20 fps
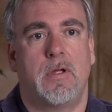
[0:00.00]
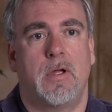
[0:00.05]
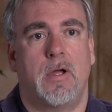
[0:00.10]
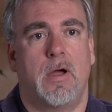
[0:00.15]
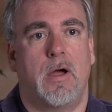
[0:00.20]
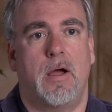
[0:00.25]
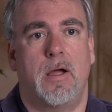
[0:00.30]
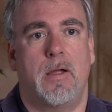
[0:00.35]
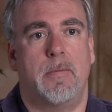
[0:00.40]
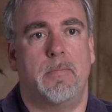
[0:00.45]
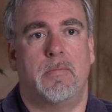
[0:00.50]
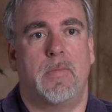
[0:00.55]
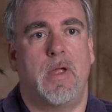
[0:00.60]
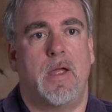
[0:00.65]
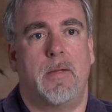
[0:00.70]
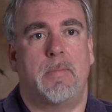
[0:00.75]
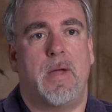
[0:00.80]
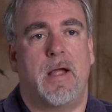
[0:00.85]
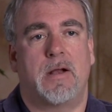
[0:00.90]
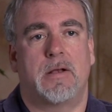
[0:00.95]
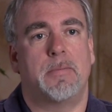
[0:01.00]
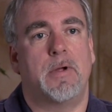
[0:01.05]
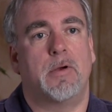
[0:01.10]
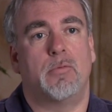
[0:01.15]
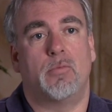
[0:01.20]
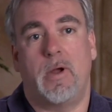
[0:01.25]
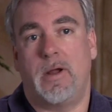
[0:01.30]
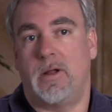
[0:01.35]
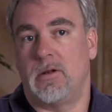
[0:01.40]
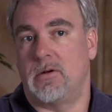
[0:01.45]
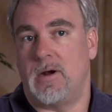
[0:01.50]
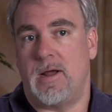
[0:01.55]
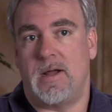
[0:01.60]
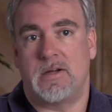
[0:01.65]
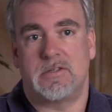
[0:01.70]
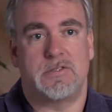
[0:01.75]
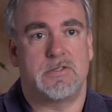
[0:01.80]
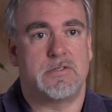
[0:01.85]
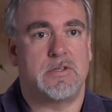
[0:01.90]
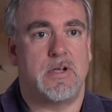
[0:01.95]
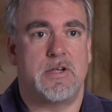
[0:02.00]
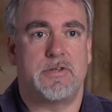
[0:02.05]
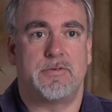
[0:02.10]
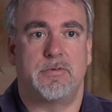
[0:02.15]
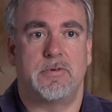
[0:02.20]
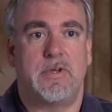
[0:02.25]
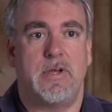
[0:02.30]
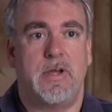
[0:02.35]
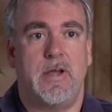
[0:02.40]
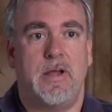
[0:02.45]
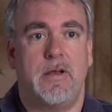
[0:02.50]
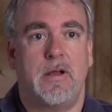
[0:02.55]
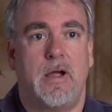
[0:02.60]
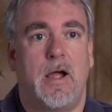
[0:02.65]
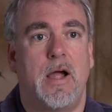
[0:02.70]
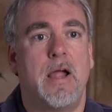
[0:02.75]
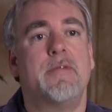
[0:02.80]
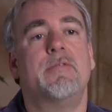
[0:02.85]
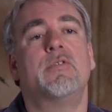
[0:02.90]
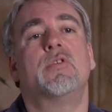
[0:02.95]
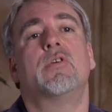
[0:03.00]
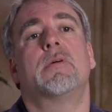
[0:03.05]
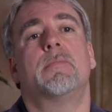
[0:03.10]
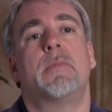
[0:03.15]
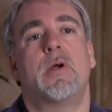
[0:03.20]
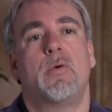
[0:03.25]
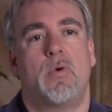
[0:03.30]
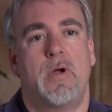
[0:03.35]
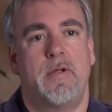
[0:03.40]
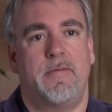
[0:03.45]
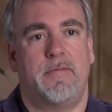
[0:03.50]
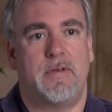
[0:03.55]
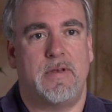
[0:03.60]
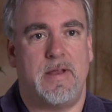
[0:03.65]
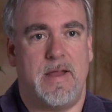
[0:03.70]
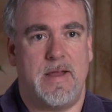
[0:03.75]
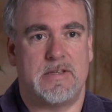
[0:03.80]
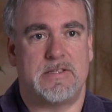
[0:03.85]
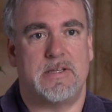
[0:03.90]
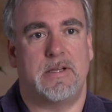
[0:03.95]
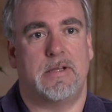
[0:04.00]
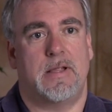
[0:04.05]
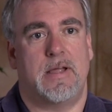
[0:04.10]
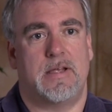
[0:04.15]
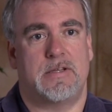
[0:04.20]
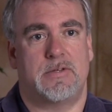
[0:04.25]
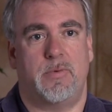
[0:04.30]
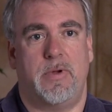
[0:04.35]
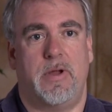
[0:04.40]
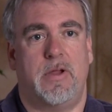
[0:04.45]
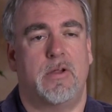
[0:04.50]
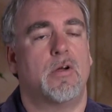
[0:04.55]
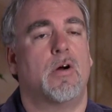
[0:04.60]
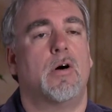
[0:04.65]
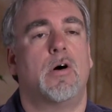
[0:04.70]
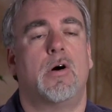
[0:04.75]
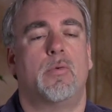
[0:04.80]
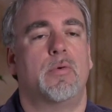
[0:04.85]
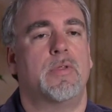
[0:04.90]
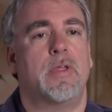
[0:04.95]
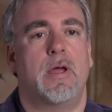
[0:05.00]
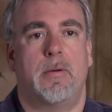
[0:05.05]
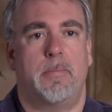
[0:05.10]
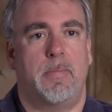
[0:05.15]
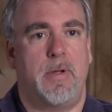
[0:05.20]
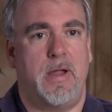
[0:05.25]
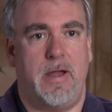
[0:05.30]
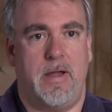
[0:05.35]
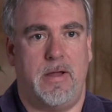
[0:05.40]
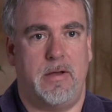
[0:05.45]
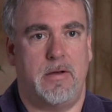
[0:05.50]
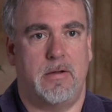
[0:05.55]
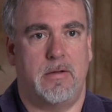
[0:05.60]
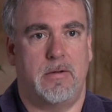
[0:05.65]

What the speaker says: I'm back to my regular exercise routine. I even took my wife dancing last week, and all without pain.